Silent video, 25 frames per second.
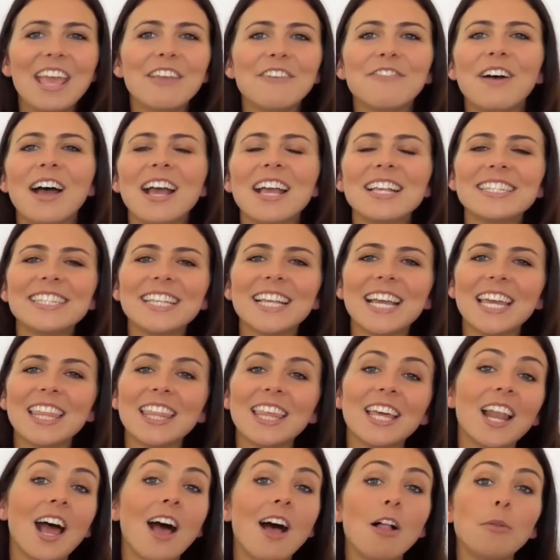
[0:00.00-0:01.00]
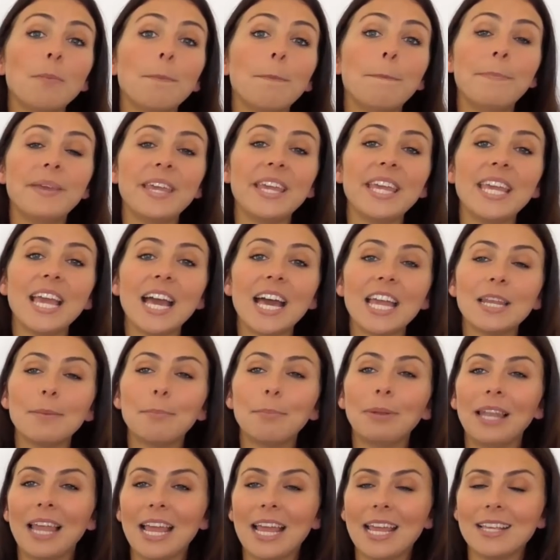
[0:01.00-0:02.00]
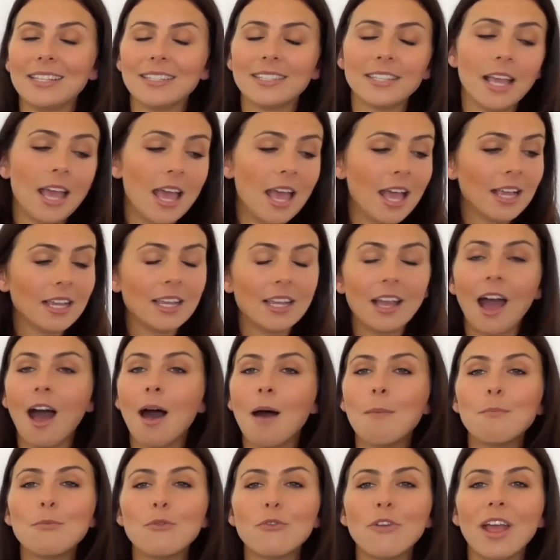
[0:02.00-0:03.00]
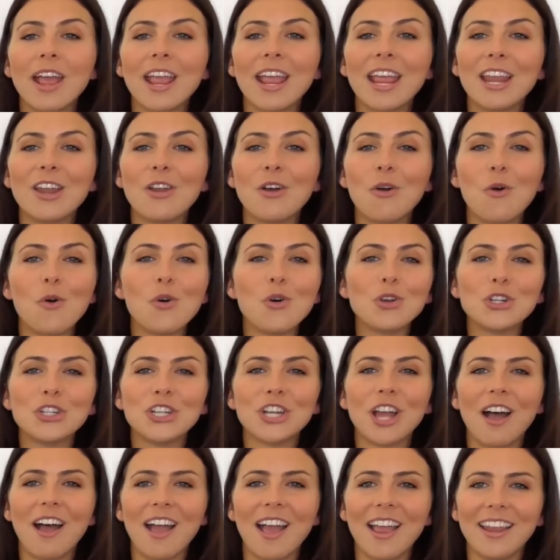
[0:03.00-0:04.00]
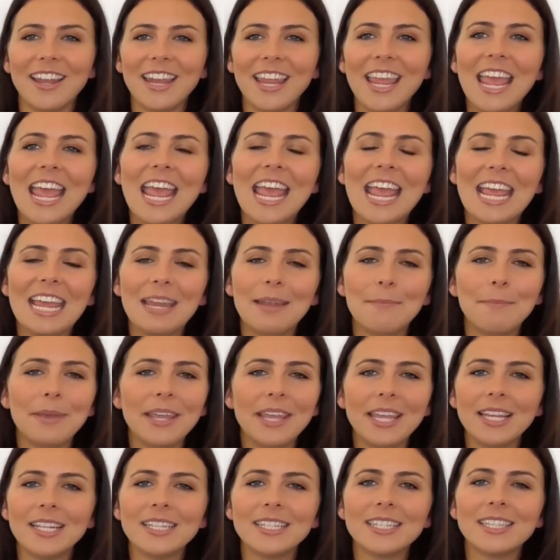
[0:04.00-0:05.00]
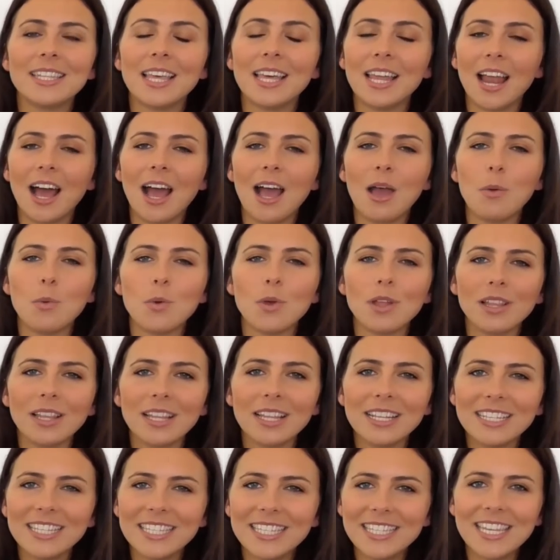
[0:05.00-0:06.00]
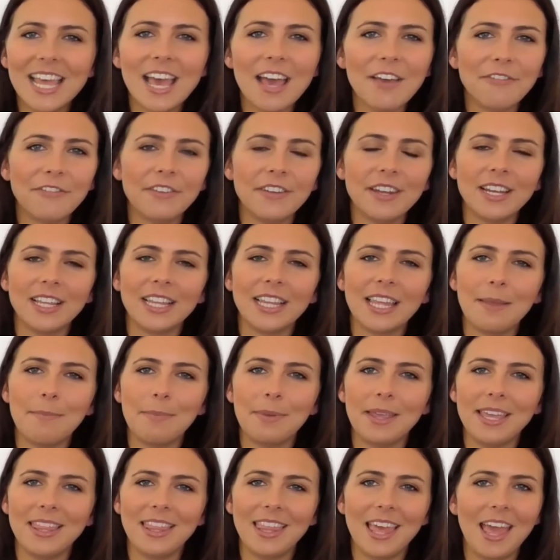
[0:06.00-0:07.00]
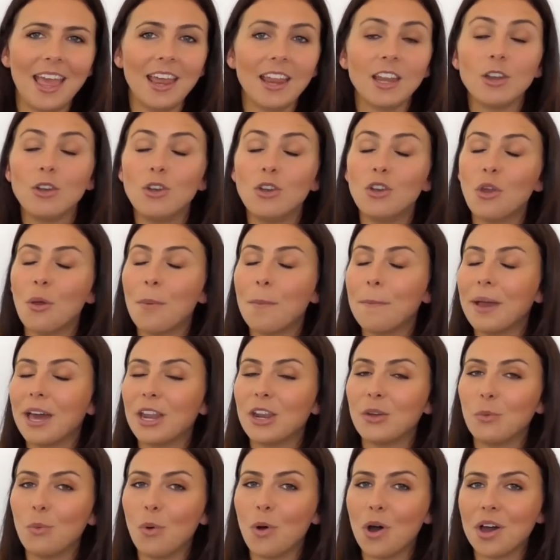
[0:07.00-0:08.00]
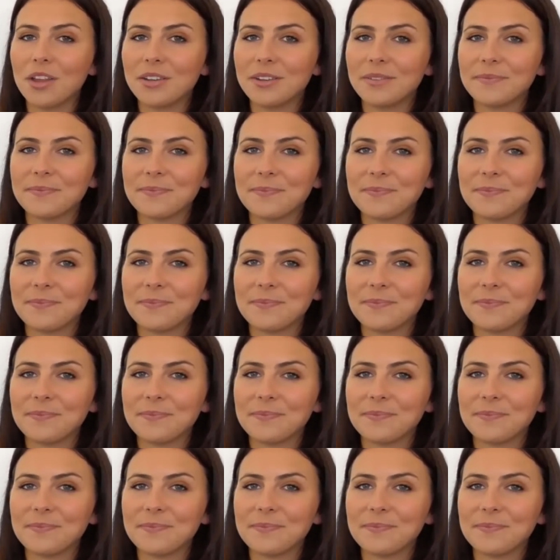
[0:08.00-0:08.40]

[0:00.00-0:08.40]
If I say that I'll be at a place come rain or shine, it means that I will definitely be there, no matter what.